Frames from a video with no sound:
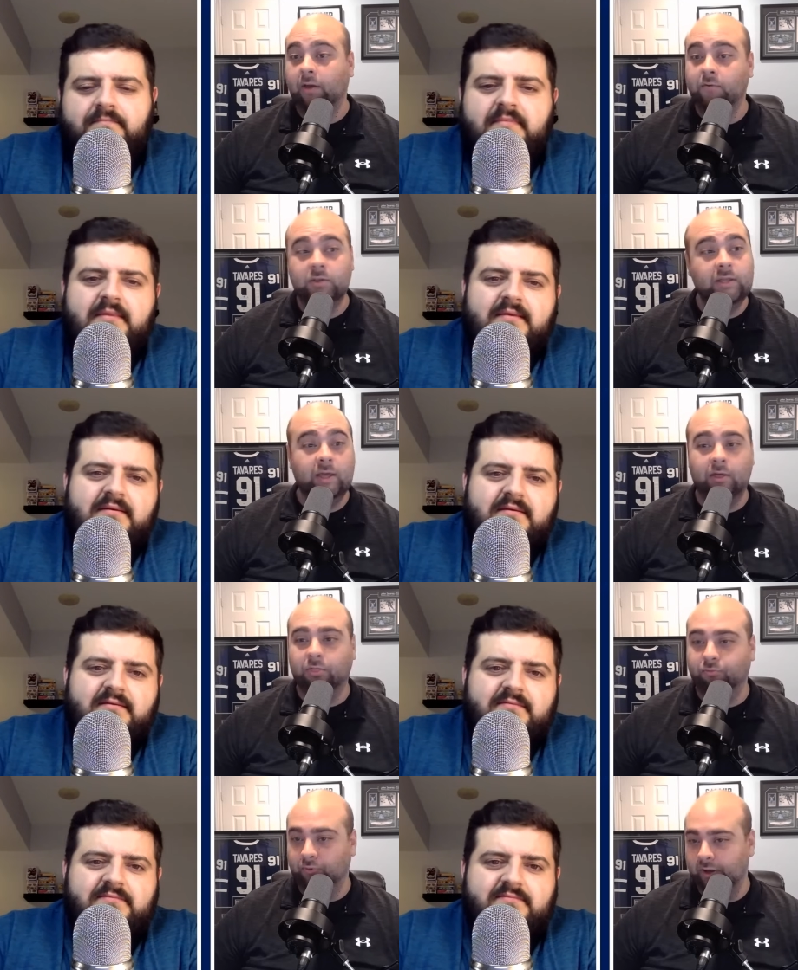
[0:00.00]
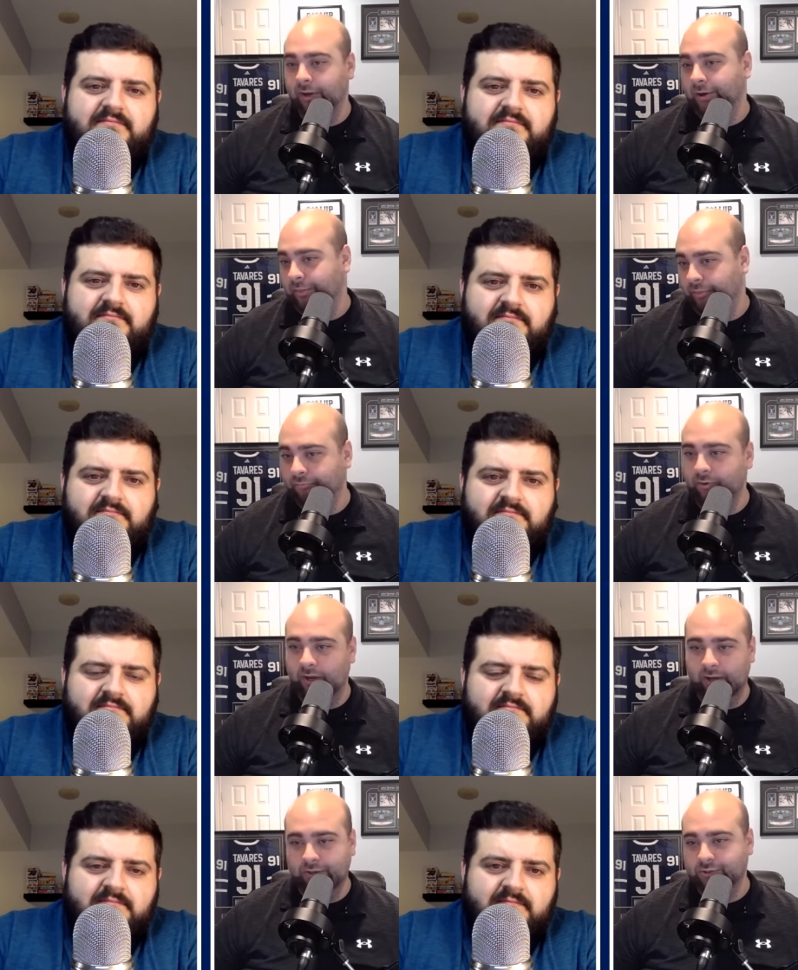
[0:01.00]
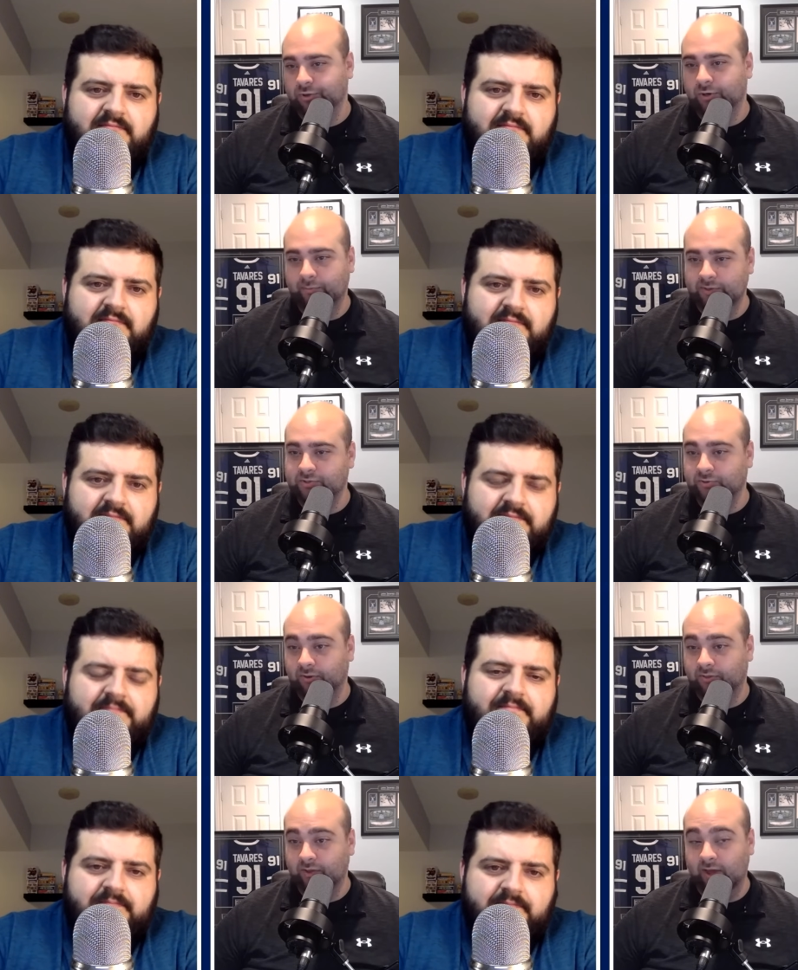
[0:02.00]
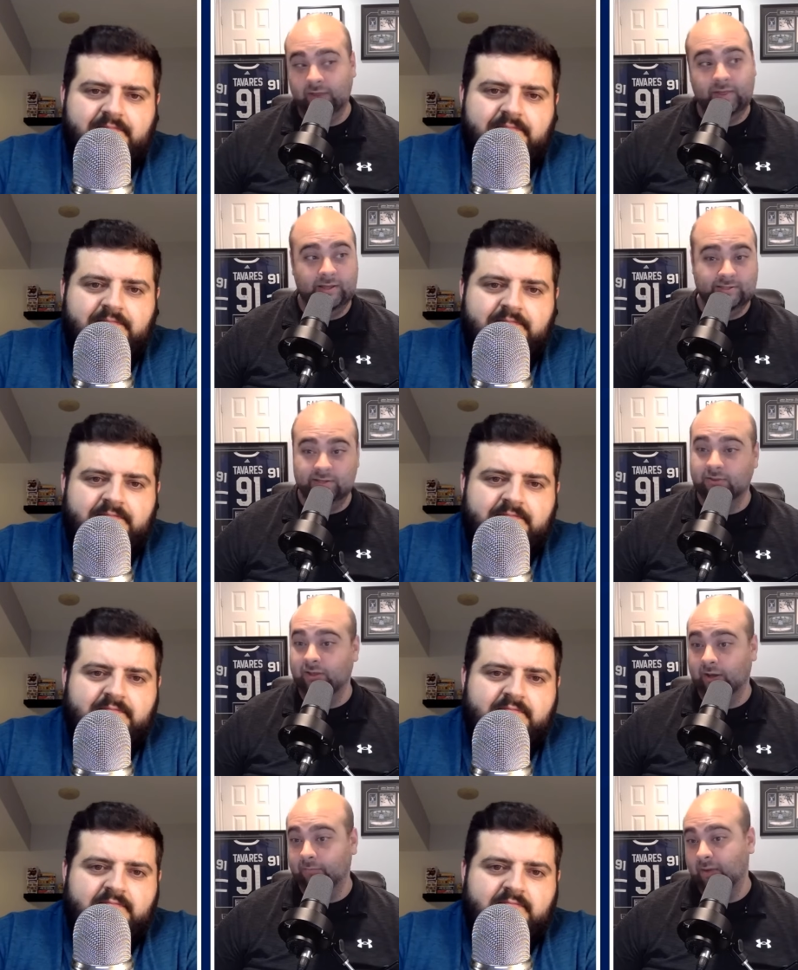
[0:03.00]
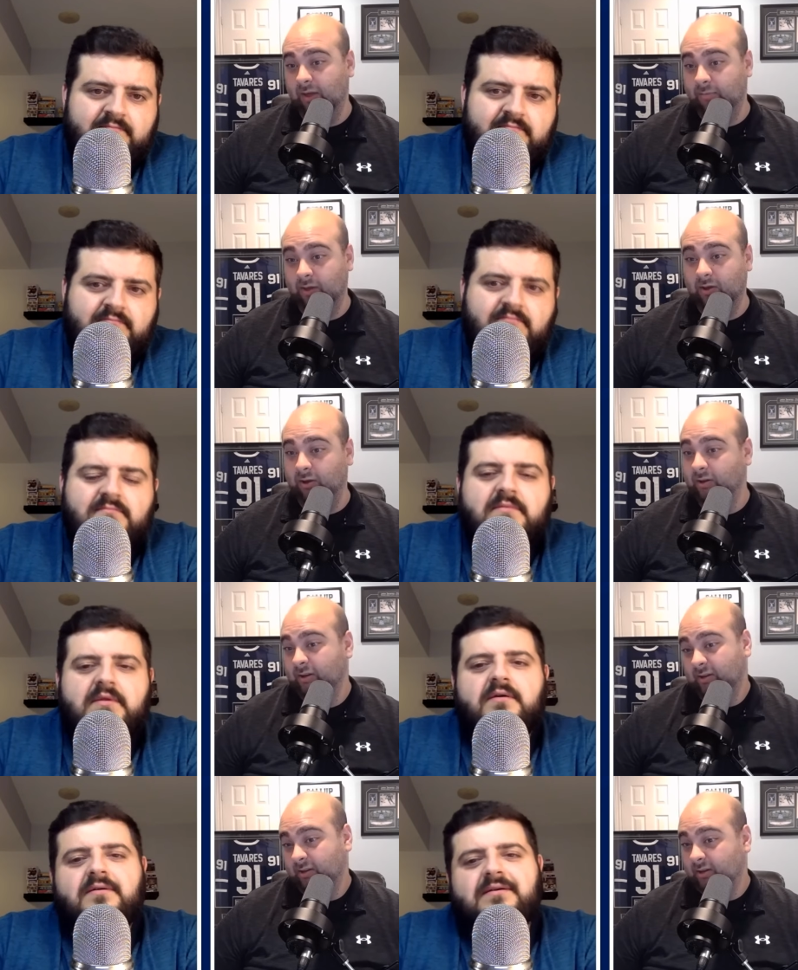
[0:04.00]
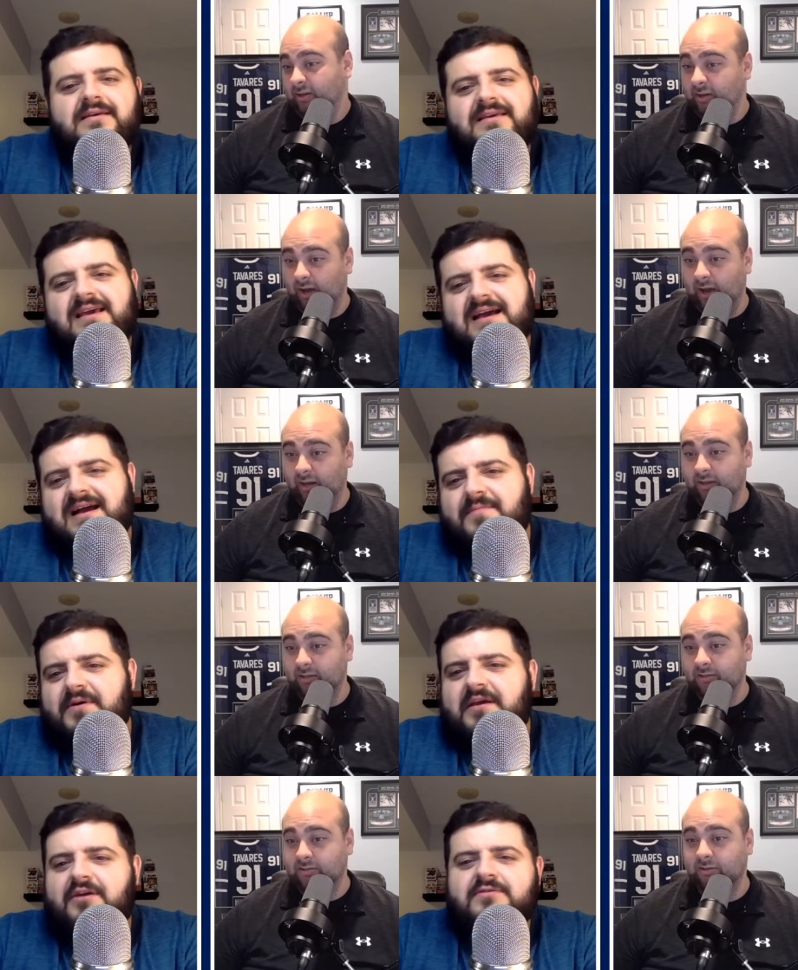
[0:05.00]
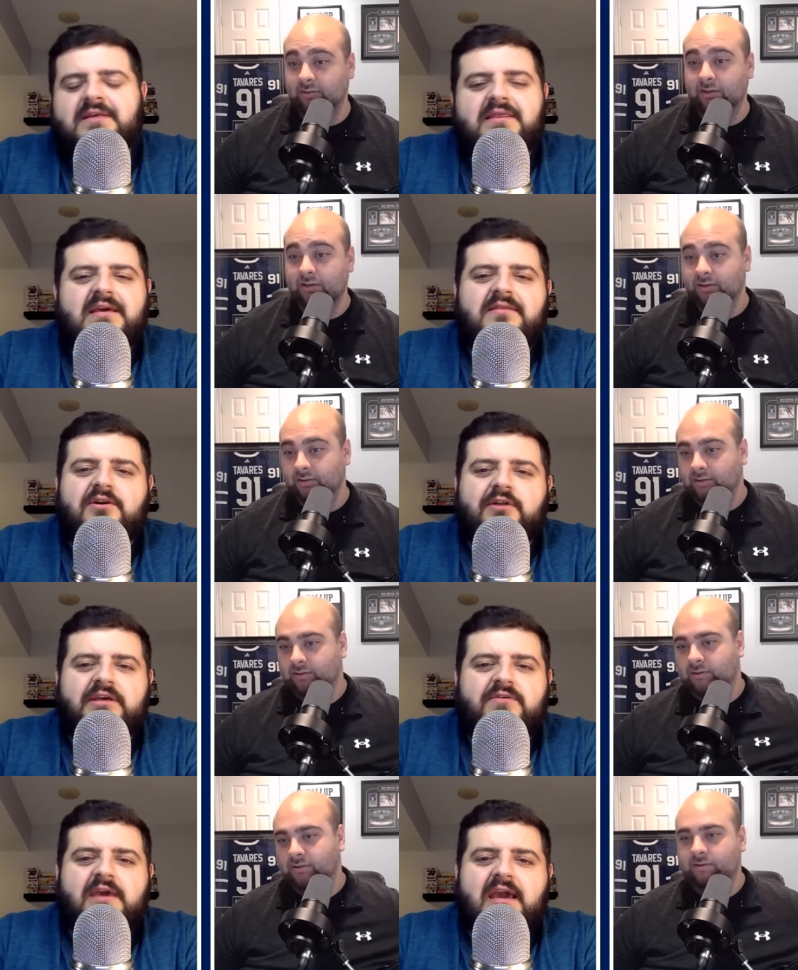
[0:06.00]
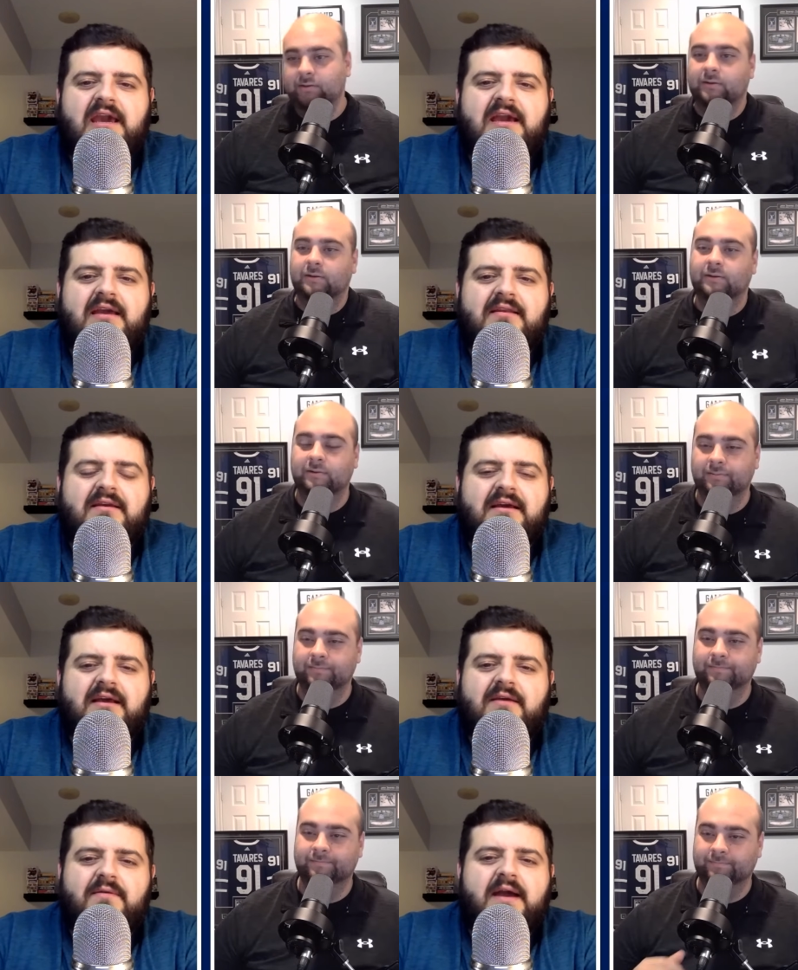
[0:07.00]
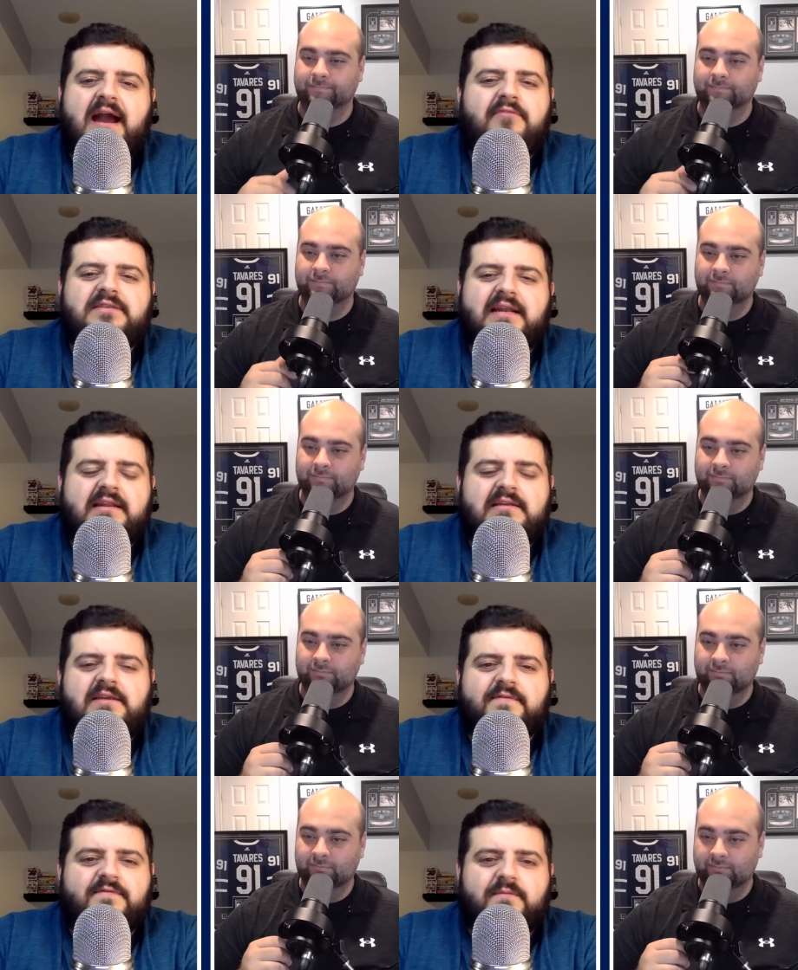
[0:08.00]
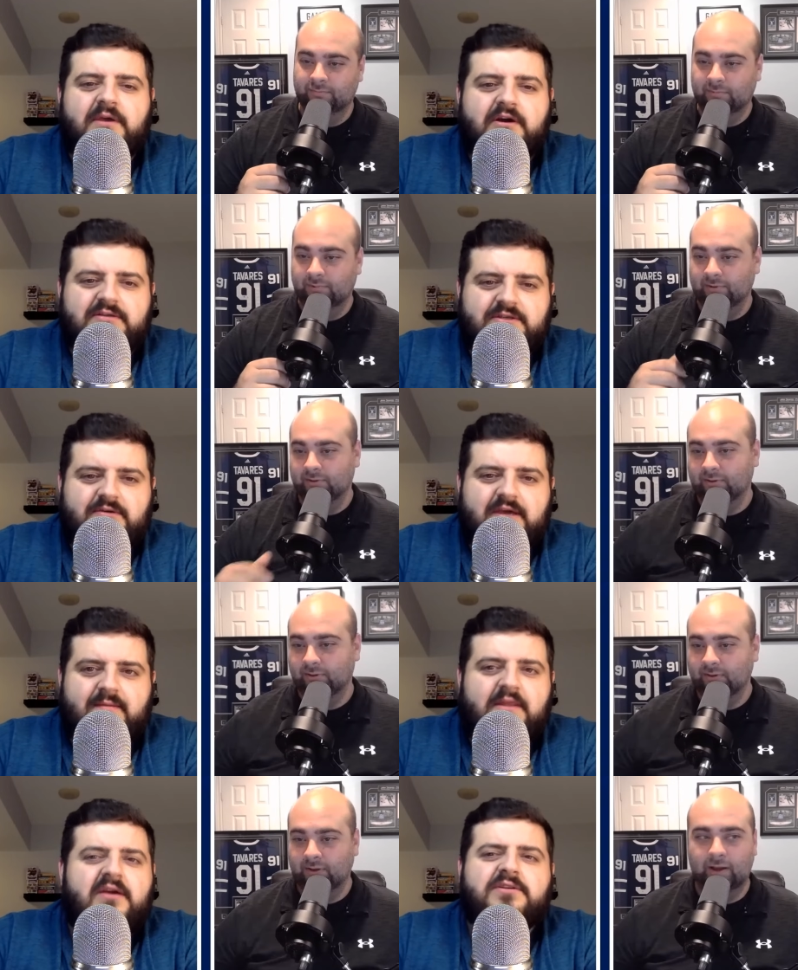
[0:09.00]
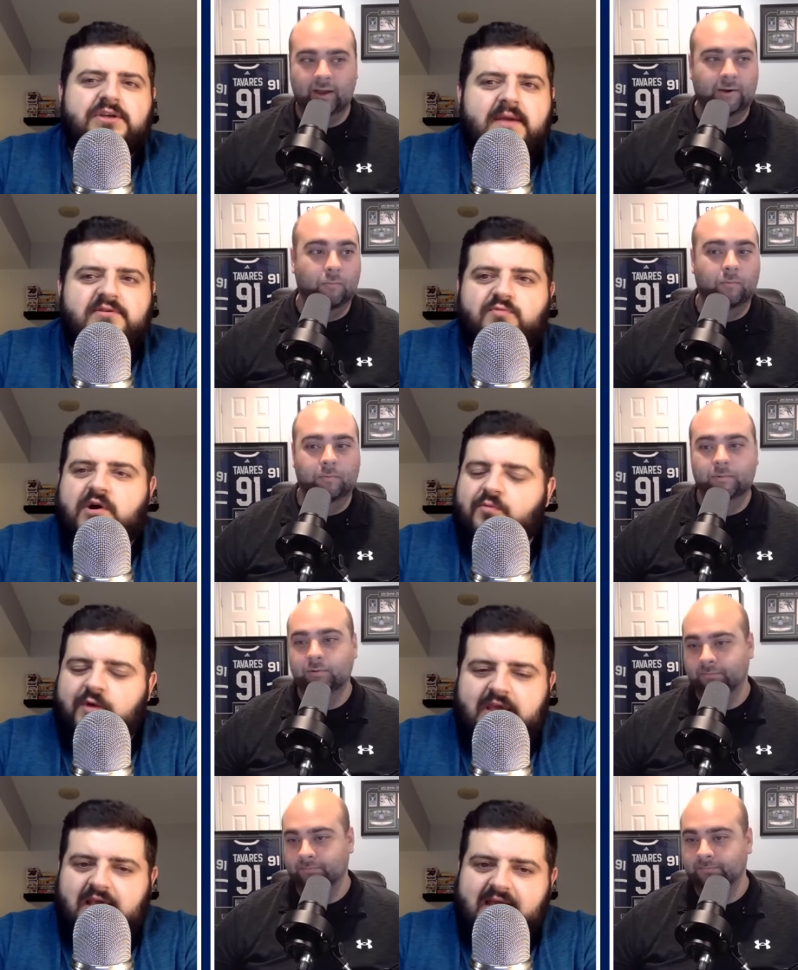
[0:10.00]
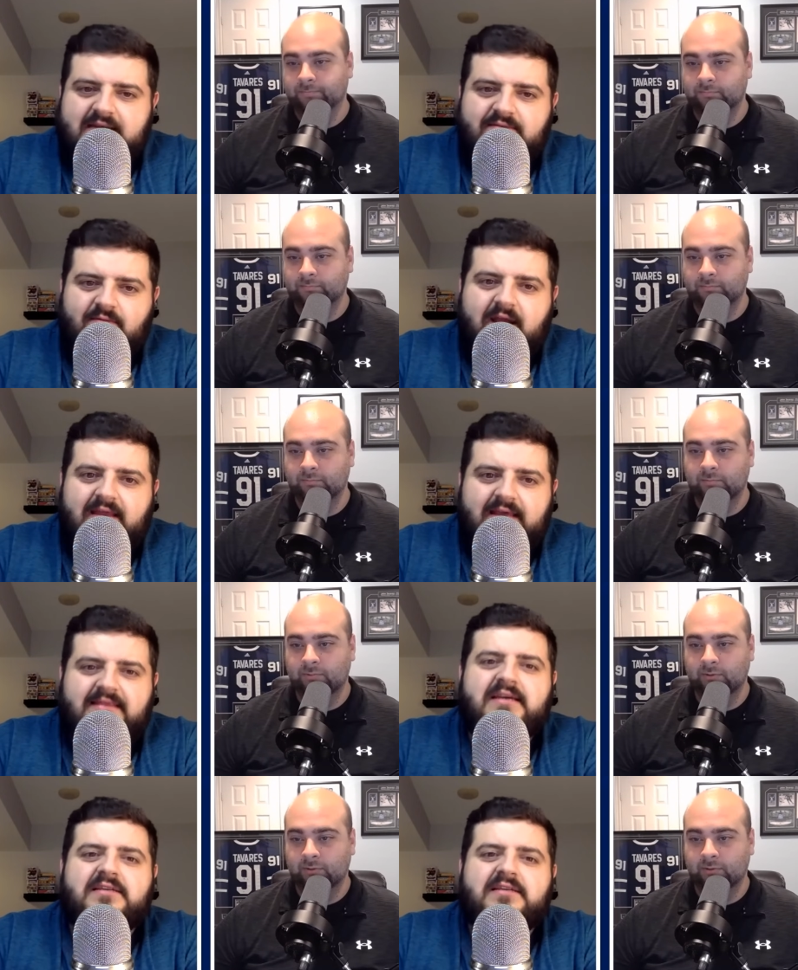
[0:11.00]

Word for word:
Speaker 1: if you did like a three on three tournament sort of thing. That's something I maybe yeah, I, but
Speaker 2: here's the thing though. Like, you can't. Uh, uh, how is that any different from the All Star game? And the All Star game is one weekend, right? Like